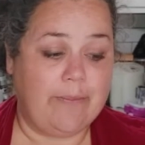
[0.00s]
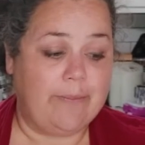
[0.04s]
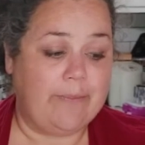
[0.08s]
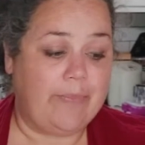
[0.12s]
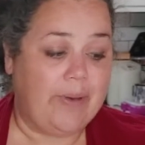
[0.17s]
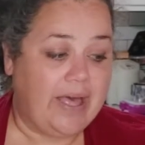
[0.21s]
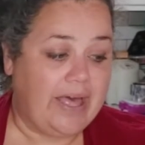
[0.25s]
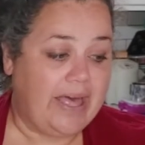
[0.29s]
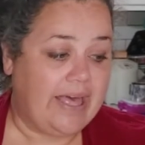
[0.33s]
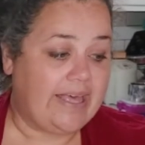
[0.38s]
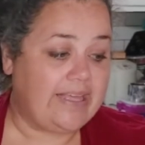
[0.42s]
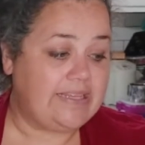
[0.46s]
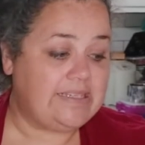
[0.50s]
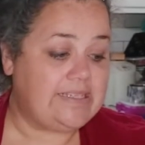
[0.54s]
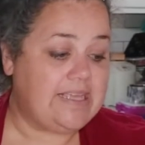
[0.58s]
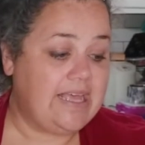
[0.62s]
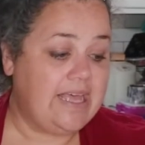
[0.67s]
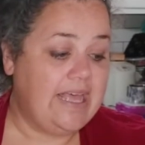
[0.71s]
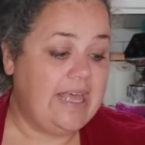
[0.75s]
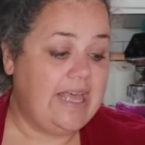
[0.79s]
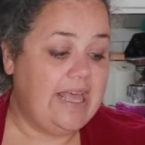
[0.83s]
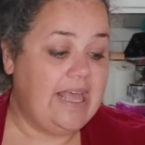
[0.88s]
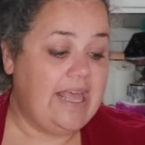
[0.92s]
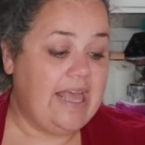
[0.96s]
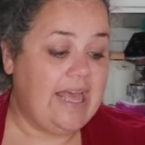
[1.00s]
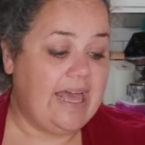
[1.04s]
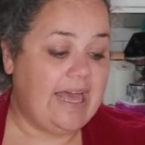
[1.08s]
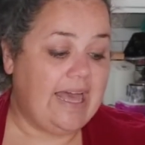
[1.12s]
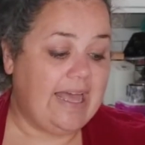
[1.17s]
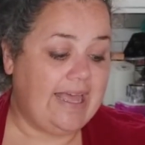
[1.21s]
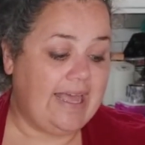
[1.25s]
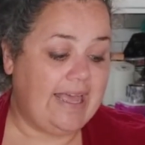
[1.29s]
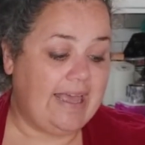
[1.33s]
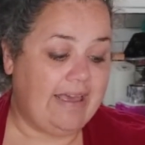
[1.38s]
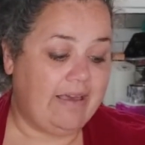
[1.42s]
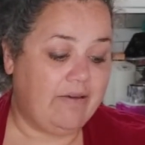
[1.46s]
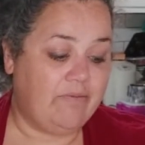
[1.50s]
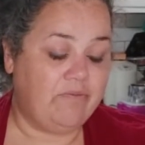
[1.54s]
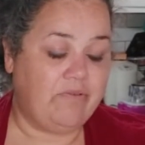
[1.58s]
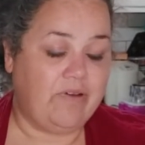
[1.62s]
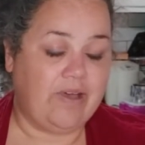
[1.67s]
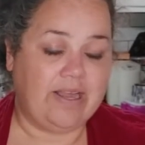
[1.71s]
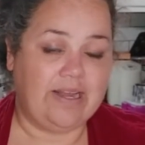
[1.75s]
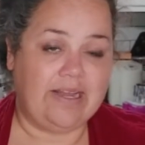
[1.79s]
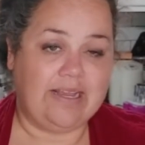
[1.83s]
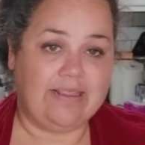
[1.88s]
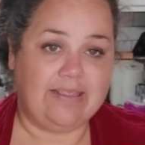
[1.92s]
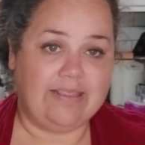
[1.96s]
but I am
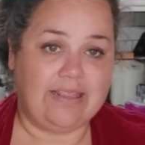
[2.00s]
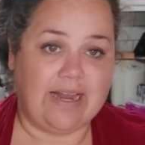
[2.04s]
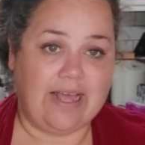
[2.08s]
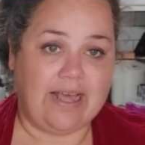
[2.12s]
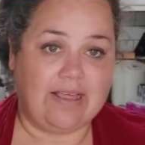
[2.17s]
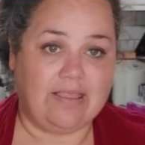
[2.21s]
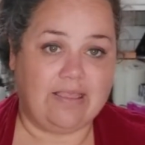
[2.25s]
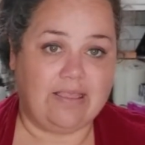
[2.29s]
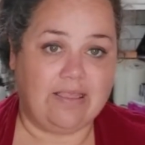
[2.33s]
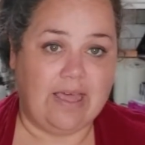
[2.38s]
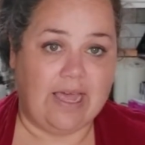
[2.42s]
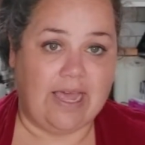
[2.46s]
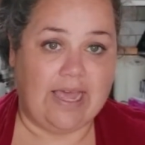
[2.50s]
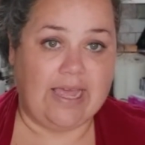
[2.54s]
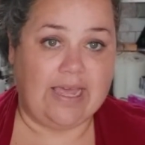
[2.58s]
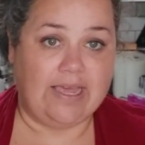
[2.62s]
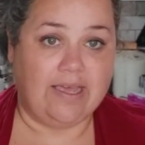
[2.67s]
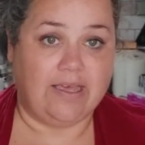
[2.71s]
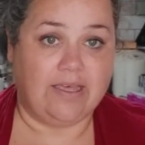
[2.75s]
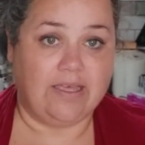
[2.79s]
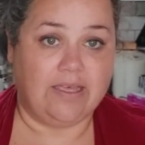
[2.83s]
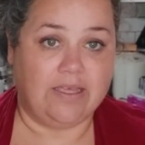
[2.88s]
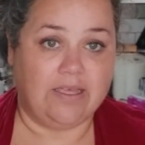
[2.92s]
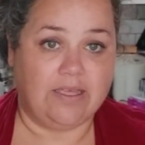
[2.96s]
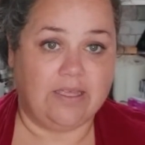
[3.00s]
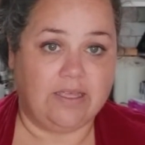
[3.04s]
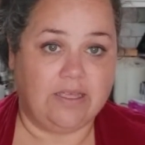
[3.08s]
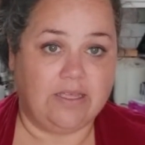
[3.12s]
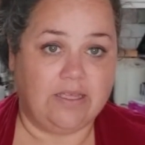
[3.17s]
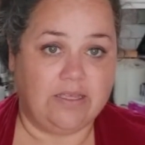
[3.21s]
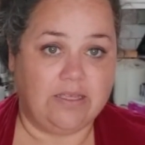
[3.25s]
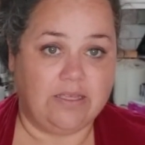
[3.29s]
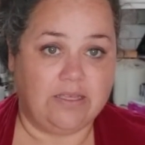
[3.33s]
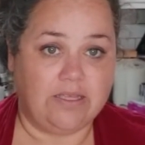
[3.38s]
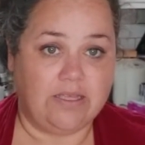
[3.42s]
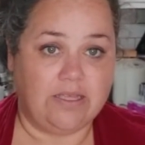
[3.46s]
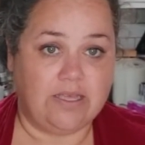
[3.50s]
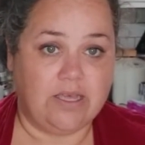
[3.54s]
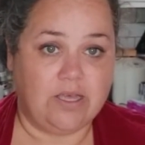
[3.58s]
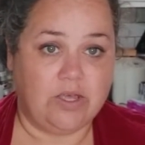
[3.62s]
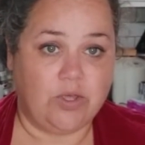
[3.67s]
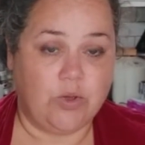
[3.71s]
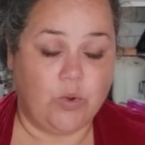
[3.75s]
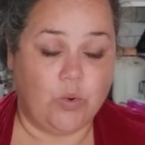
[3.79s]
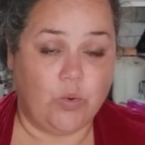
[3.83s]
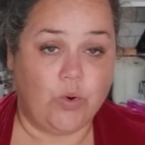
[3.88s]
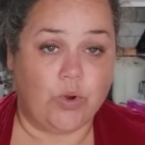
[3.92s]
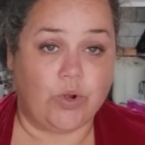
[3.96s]
finding that I like
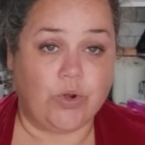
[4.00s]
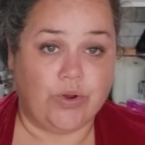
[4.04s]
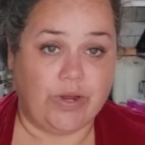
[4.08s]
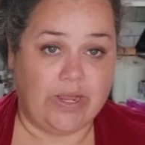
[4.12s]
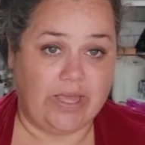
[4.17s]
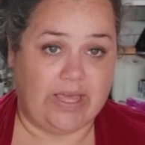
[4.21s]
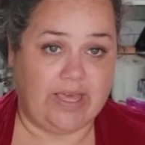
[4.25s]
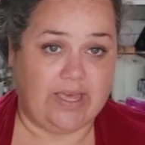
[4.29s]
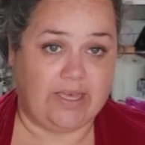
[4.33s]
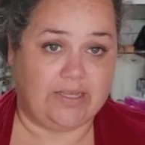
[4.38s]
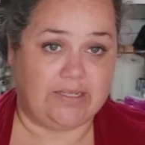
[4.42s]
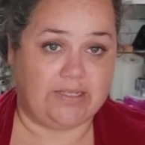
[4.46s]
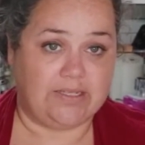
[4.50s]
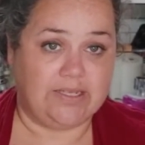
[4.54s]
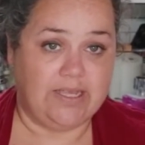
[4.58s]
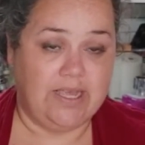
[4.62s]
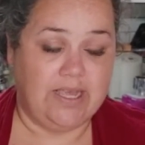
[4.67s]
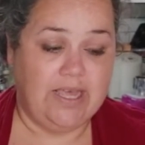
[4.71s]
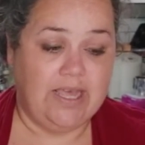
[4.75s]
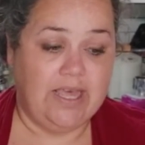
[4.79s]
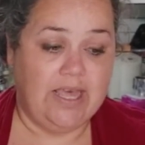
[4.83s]
ordering it.